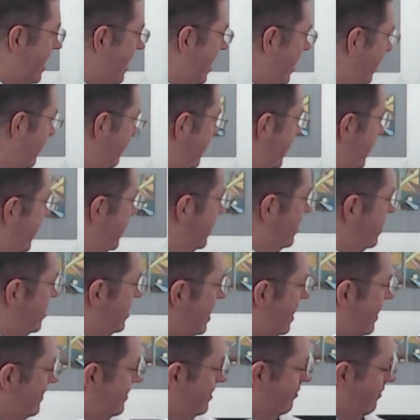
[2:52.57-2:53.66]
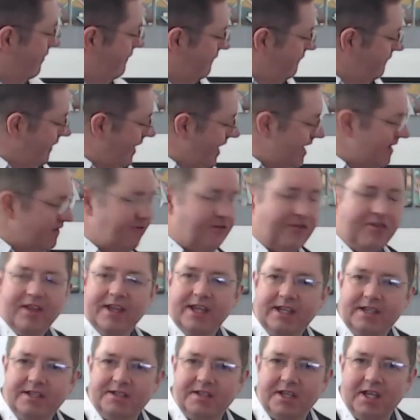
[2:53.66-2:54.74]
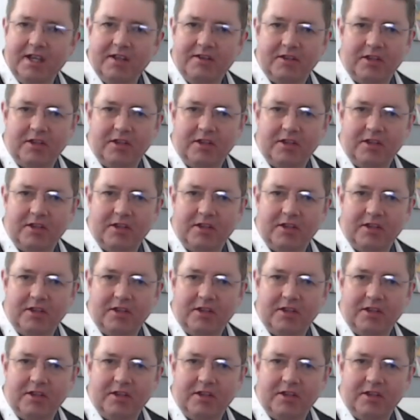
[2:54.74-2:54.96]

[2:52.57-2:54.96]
there are five things